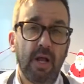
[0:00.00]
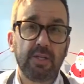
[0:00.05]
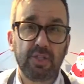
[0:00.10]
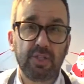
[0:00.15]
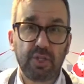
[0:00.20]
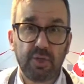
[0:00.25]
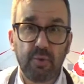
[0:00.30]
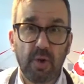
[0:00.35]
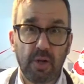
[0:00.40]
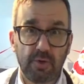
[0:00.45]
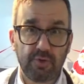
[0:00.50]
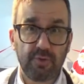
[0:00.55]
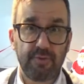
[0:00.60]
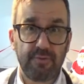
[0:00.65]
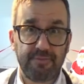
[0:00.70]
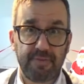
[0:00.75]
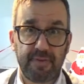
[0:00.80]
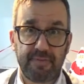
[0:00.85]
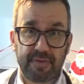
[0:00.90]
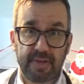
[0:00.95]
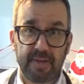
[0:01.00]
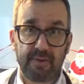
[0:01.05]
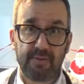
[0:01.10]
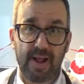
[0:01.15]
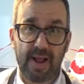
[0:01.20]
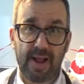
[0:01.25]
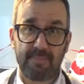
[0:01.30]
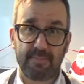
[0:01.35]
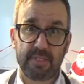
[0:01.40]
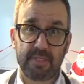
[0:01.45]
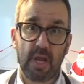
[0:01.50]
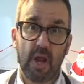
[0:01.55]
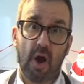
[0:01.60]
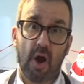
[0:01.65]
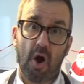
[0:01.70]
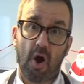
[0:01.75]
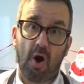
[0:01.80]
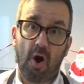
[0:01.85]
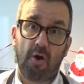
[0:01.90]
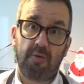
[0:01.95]
250 grams
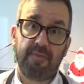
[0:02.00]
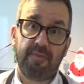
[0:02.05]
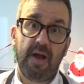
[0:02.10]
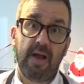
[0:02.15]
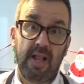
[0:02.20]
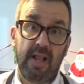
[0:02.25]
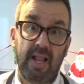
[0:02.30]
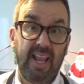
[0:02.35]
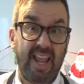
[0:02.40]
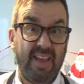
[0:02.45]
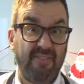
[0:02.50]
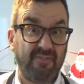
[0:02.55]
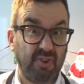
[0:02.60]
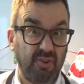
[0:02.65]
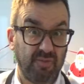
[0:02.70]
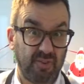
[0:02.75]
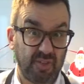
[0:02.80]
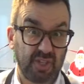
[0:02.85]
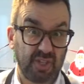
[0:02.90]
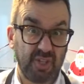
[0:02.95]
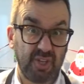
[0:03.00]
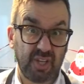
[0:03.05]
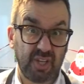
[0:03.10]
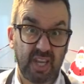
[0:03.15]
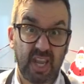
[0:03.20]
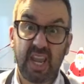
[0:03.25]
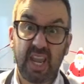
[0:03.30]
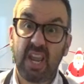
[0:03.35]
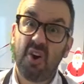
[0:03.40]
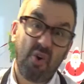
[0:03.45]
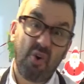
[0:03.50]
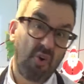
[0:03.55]
of leftover turkey,